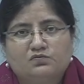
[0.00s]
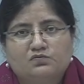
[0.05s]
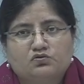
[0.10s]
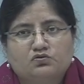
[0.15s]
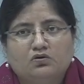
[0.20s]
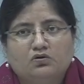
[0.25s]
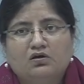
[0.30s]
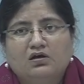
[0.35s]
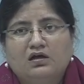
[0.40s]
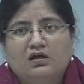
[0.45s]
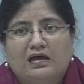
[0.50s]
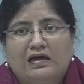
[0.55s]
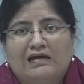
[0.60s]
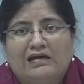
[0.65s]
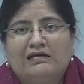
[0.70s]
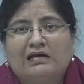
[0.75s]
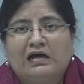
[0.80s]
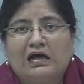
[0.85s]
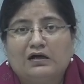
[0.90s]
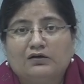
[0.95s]
So,
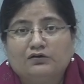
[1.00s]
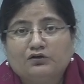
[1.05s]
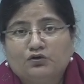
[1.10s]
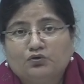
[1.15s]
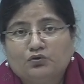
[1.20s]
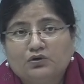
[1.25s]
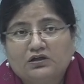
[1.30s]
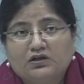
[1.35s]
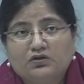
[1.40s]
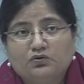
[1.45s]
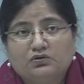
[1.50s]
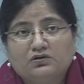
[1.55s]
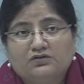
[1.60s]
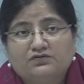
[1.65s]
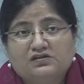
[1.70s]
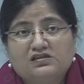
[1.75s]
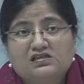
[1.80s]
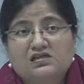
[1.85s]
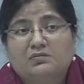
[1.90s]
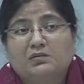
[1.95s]
and how do you renew the
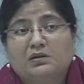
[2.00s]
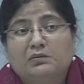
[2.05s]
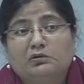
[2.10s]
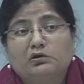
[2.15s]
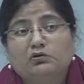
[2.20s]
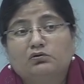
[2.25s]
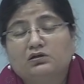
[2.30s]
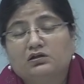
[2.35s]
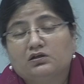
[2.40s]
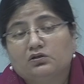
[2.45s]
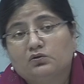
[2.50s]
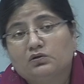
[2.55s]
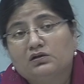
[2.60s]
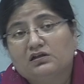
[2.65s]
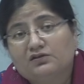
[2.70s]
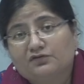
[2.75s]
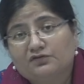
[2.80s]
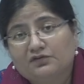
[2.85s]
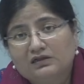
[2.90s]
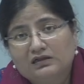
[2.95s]
visa? Maybe you renew a
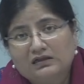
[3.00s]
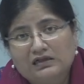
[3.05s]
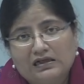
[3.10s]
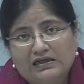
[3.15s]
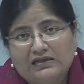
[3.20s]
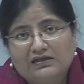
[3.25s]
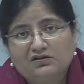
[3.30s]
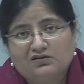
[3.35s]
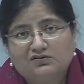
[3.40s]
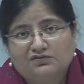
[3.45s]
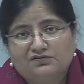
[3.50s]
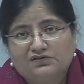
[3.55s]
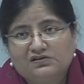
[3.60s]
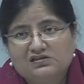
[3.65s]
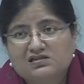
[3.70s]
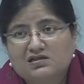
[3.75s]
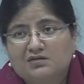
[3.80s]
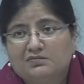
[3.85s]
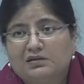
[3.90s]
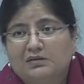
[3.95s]
different kind of
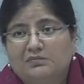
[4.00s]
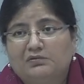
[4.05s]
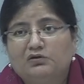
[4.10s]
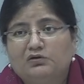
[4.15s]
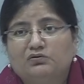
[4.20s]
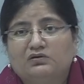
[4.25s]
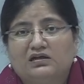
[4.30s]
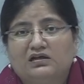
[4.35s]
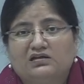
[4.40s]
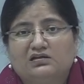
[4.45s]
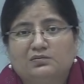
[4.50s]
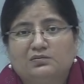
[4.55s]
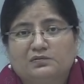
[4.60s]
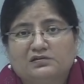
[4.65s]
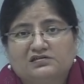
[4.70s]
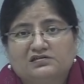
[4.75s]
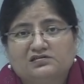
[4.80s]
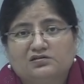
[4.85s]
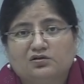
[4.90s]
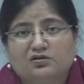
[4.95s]
visa, maybe you take the
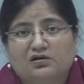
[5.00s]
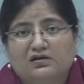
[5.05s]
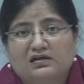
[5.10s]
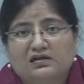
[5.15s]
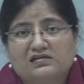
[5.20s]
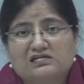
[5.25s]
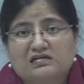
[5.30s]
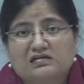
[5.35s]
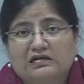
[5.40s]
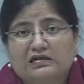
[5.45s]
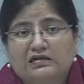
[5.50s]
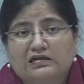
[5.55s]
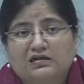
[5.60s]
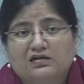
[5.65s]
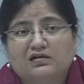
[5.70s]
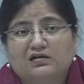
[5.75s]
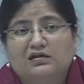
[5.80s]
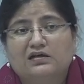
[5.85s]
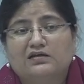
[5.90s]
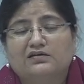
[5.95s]
person on as an
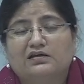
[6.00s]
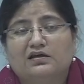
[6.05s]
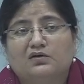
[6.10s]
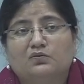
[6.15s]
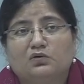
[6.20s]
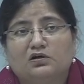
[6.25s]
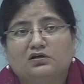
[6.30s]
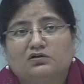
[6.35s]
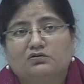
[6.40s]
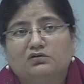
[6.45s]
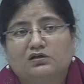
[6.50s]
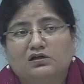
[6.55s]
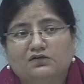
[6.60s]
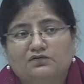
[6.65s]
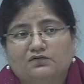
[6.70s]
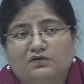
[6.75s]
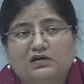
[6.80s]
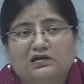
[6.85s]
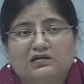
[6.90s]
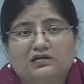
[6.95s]
intern and then want to
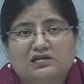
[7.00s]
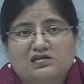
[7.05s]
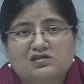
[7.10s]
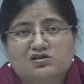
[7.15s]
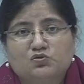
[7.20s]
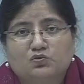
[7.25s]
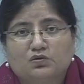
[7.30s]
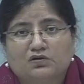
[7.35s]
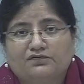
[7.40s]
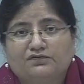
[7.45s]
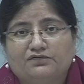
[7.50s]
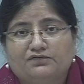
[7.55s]
convert this to a